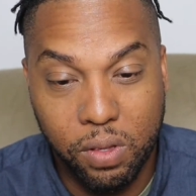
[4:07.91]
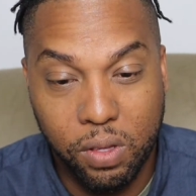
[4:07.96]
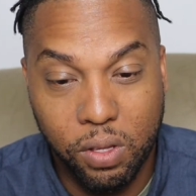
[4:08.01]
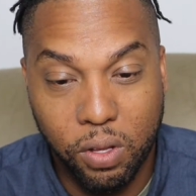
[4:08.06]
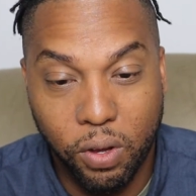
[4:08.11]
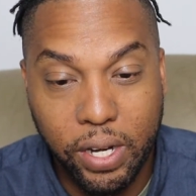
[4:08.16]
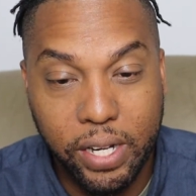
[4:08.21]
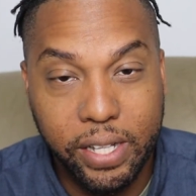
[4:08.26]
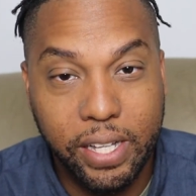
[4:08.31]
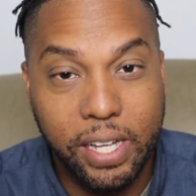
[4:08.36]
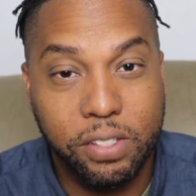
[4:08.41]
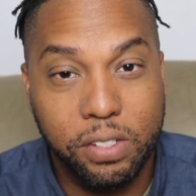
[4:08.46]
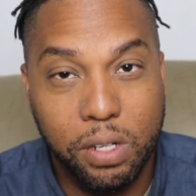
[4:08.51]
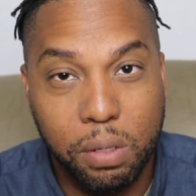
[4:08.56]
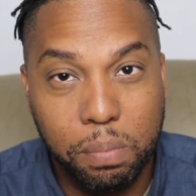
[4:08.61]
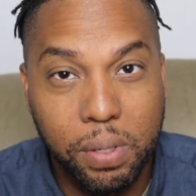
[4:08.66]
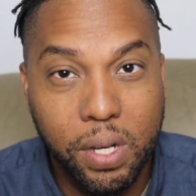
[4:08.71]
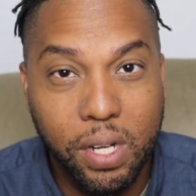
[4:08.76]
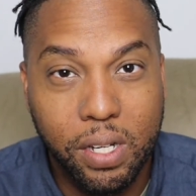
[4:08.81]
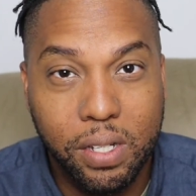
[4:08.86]
learning things in the
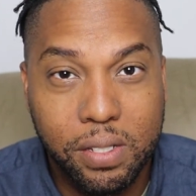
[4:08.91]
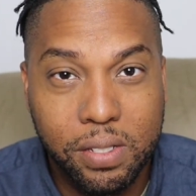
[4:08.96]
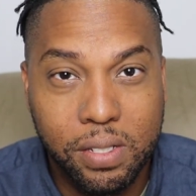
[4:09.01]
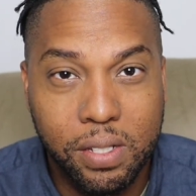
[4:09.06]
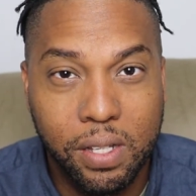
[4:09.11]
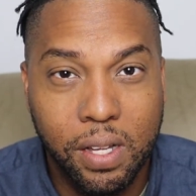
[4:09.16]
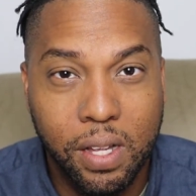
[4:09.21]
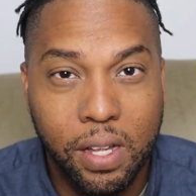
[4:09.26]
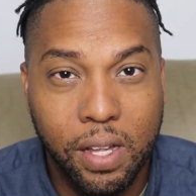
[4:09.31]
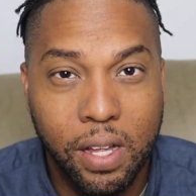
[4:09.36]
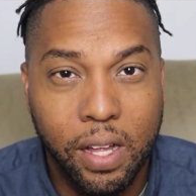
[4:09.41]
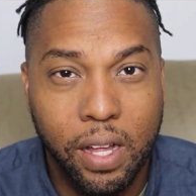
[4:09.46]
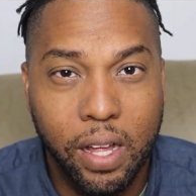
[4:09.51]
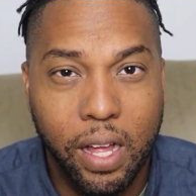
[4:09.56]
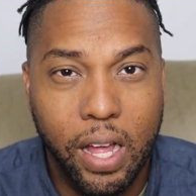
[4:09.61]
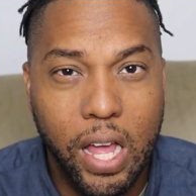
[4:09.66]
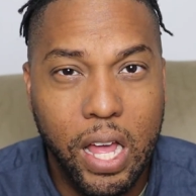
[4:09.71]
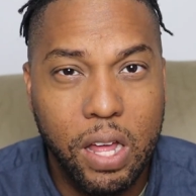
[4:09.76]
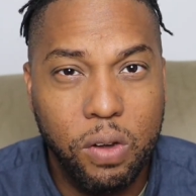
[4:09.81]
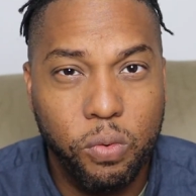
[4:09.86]
books
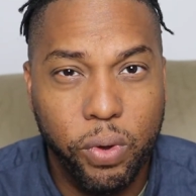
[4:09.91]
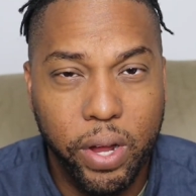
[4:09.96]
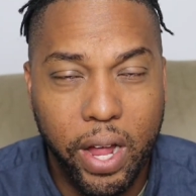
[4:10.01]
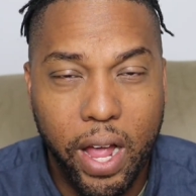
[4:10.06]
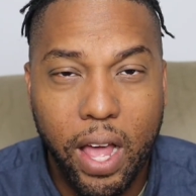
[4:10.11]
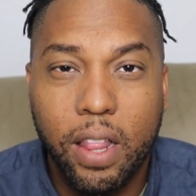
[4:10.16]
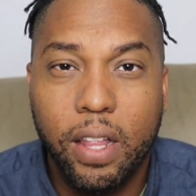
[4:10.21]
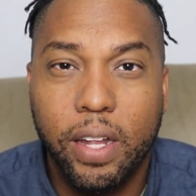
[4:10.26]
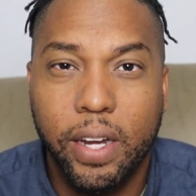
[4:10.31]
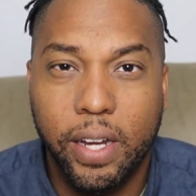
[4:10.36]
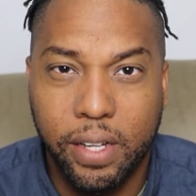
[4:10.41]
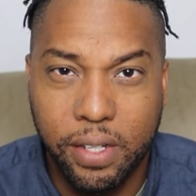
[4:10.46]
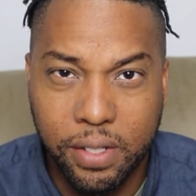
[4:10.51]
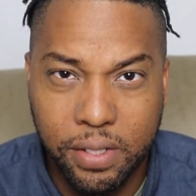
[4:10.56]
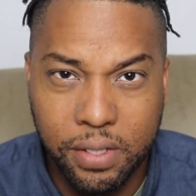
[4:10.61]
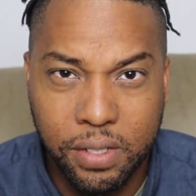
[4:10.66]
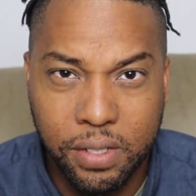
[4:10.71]
and reality.